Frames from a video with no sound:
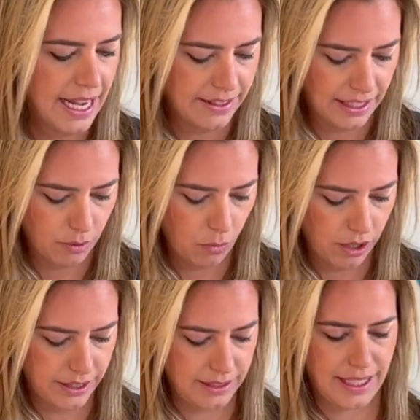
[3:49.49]
and then I
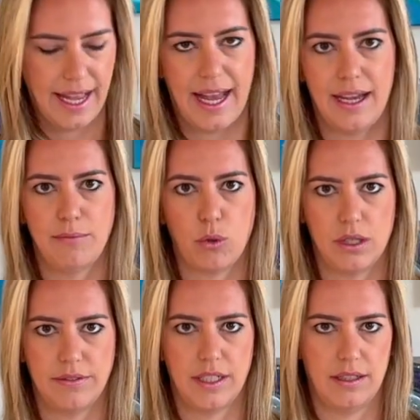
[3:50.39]
wanted to add
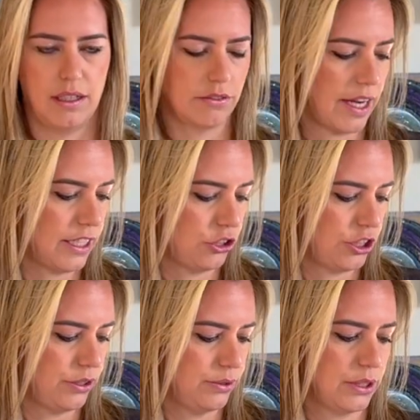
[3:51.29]
more of a reddish hue,